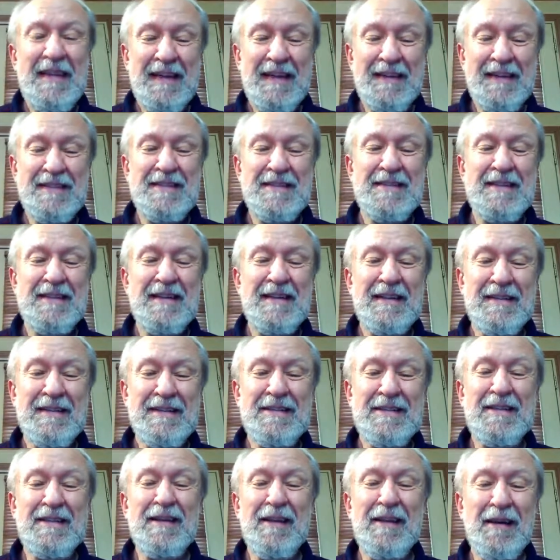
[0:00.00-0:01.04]
This
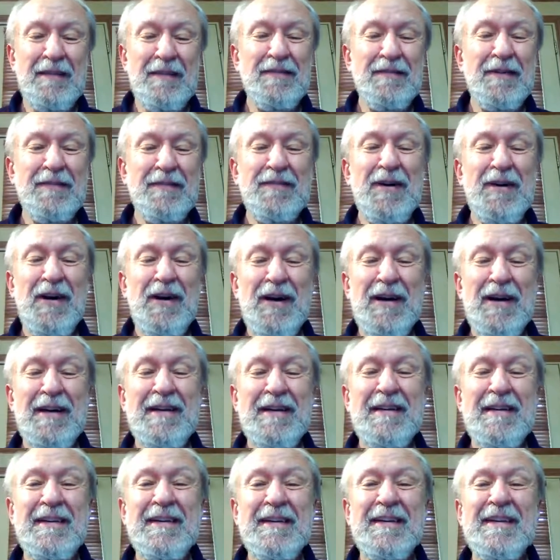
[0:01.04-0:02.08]
is the love of
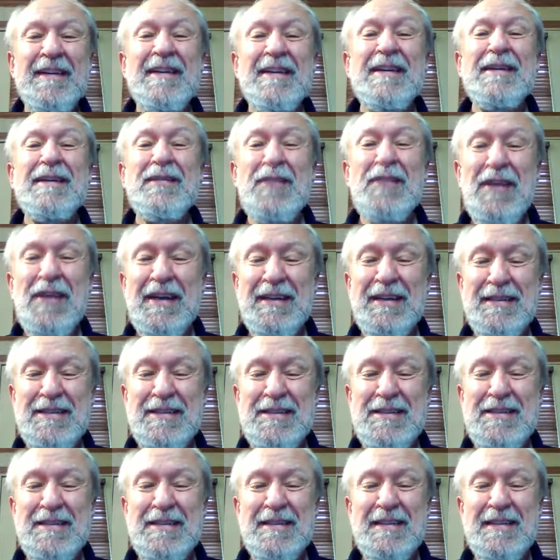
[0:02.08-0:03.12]
God.
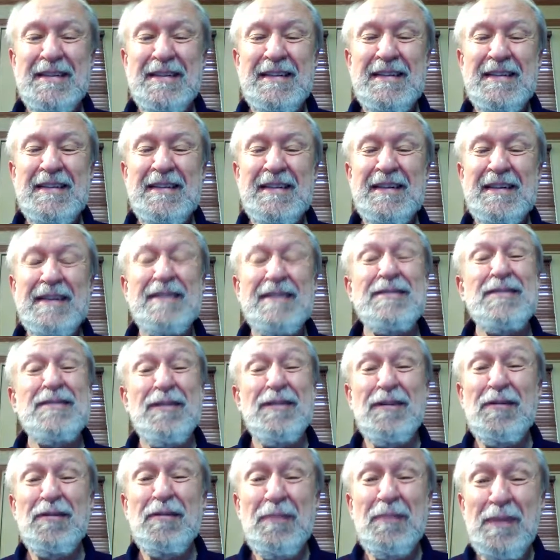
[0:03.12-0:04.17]
This is
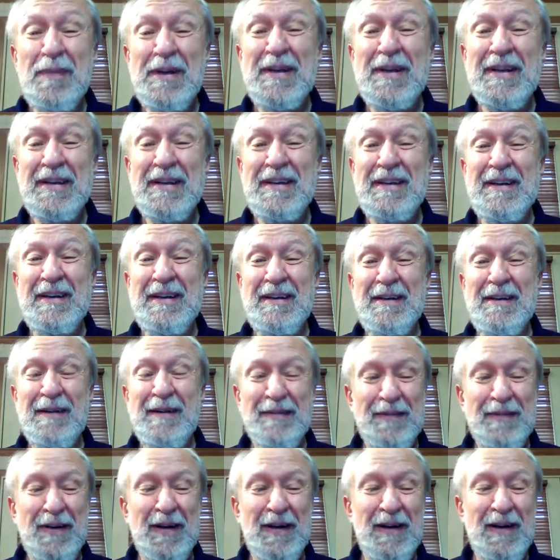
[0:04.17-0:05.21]
the humility
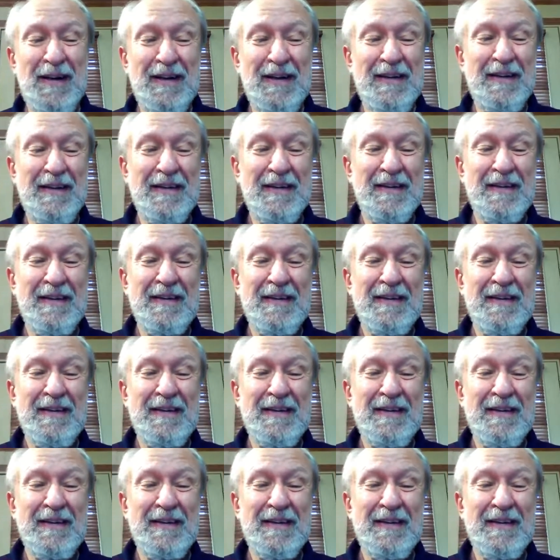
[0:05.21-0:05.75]
of God.